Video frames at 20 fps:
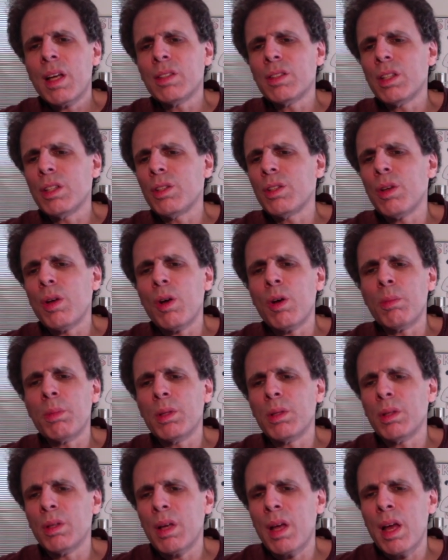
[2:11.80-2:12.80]
as the door
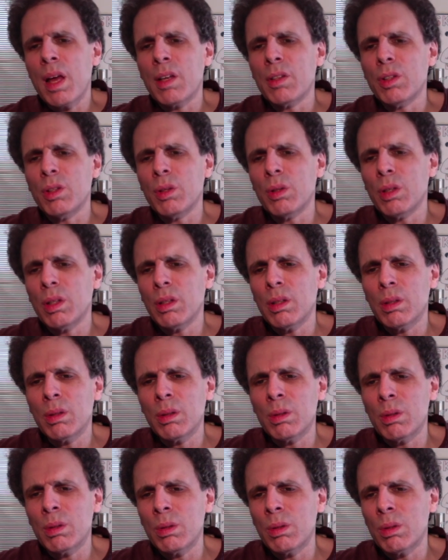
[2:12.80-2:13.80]
behind you
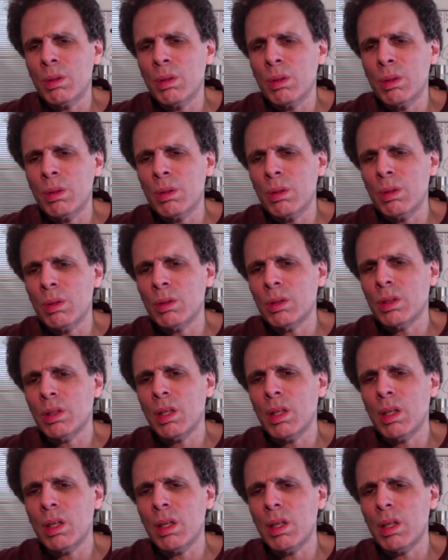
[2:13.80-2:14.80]

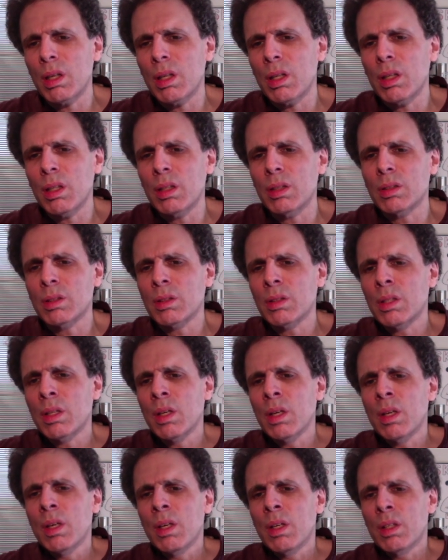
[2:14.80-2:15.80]
closes,
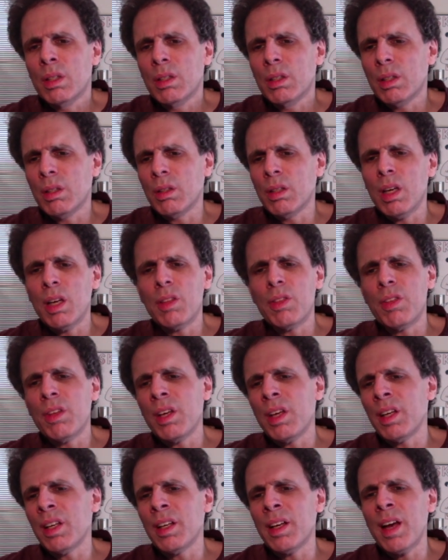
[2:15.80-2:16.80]
the only
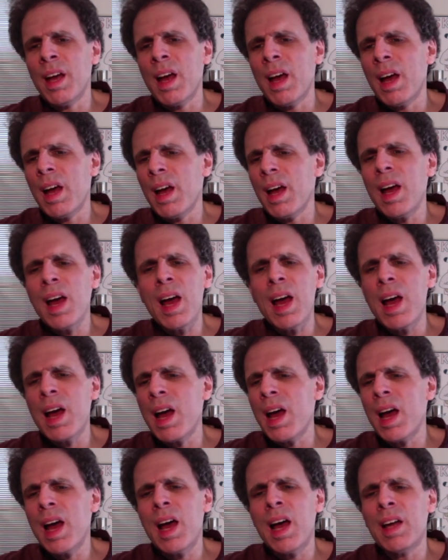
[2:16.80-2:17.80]
thing I
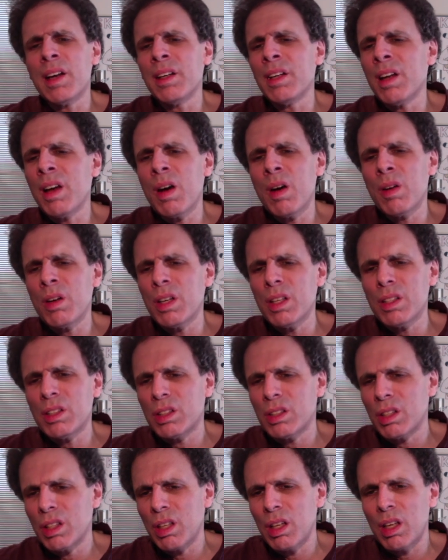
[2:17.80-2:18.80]
know to
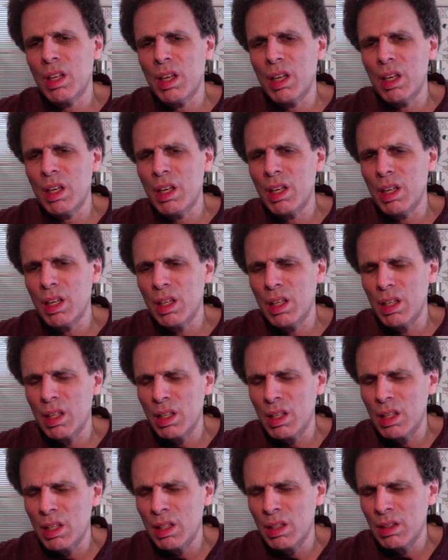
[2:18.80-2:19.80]
say,
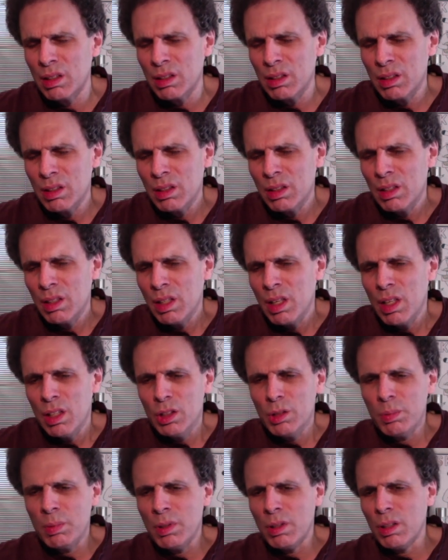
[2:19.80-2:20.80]

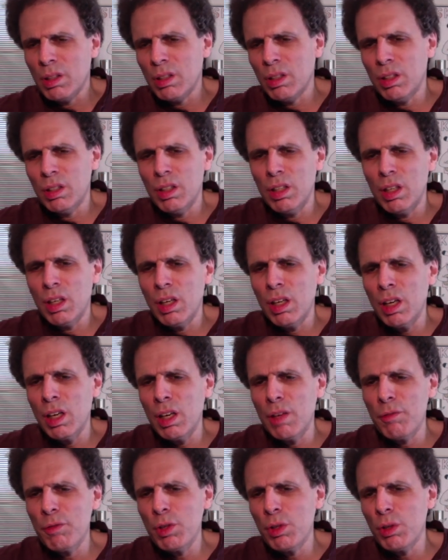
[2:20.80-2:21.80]
it's been a good year